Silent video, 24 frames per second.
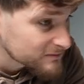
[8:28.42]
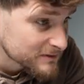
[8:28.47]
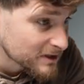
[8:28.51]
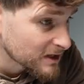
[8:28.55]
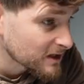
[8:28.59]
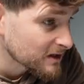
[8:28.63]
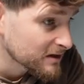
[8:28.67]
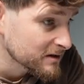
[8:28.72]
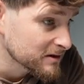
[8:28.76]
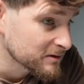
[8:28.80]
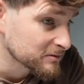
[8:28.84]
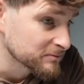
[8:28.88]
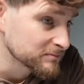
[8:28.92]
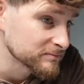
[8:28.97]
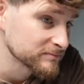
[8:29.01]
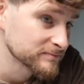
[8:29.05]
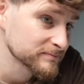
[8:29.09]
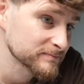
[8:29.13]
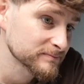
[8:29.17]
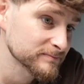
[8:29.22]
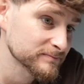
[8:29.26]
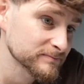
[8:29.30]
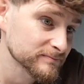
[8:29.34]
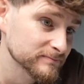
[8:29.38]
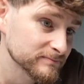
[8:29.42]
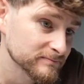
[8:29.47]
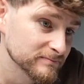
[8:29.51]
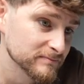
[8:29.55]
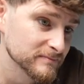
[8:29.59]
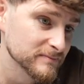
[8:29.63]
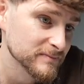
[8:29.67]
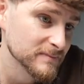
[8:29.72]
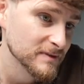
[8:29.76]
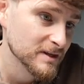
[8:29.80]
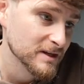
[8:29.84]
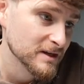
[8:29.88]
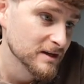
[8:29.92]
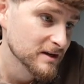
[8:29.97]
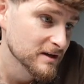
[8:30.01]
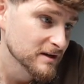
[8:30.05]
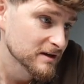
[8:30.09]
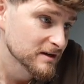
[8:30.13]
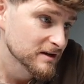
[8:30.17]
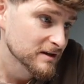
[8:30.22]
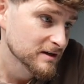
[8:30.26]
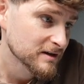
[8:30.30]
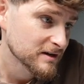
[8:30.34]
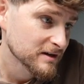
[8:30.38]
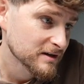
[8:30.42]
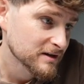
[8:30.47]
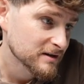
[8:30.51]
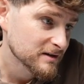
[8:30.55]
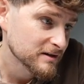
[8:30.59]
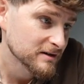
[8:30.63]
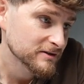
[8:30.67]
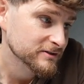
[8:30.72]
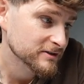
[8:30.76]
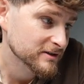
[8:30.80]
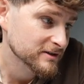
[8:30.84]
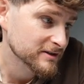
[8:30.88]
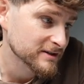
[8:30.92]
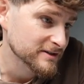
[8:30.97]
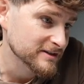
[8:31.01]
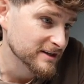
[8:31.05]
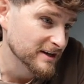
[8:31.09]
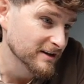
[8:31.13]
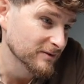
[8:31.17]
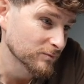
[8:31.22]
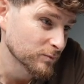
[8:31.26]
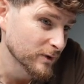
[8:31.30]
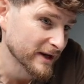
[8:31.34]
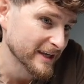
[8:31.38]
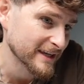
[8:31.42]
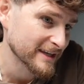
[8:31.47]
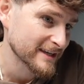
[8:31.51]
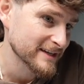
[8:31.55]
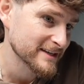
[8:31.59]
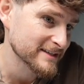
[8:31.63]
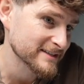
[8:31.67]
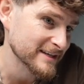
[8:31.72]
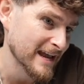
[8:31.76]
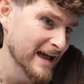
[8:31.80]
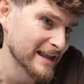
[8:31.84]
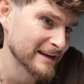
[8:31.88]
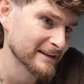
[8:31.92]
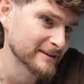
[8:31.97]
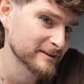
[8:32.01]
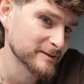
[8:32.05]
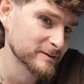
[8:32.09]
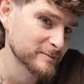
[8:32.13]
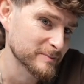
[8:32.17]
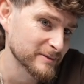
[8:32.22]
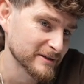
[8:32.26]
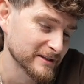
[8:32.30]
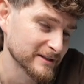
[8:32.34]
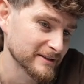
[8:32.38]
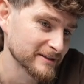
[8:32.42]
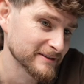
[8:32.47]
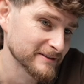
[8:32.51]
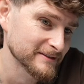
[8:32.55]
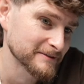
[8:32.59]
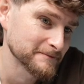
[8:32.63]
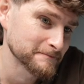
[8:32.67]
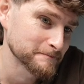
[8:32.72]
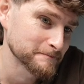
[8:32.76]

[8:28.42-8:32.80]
I don't know. I was going to say a winky salad, but...